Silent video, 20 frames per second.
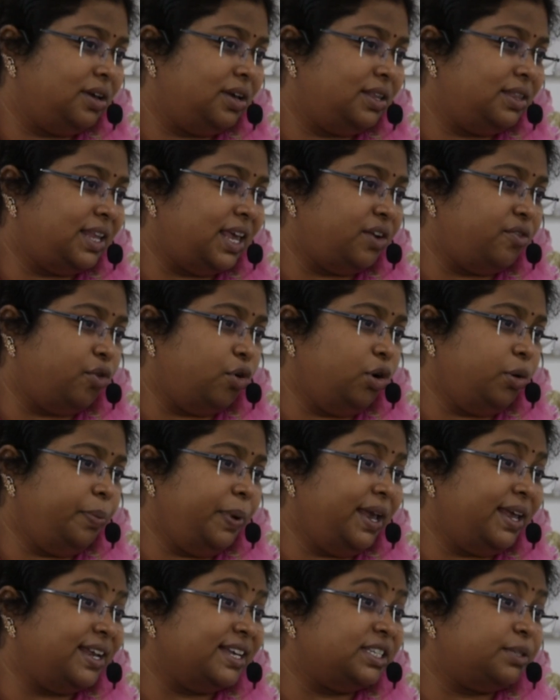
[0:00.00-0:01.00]
there won't be
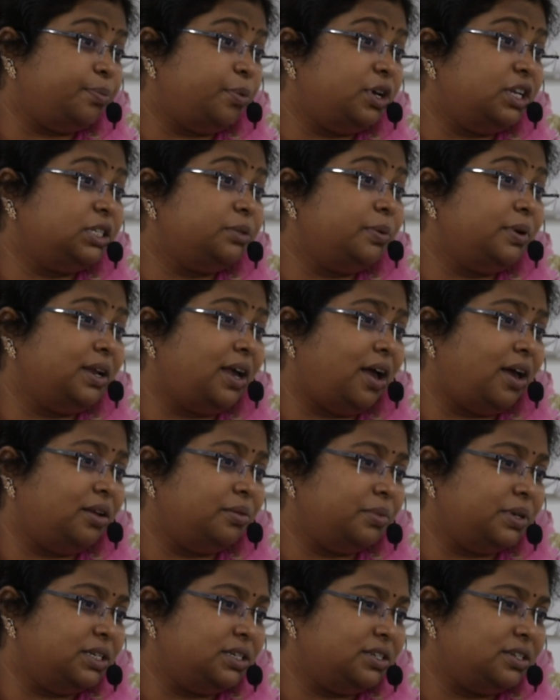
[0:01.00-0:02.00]
a responsible
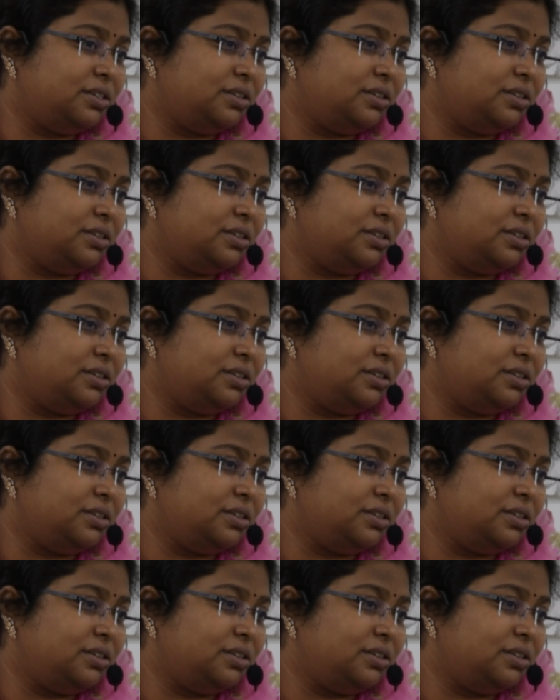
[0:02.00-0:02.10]
government.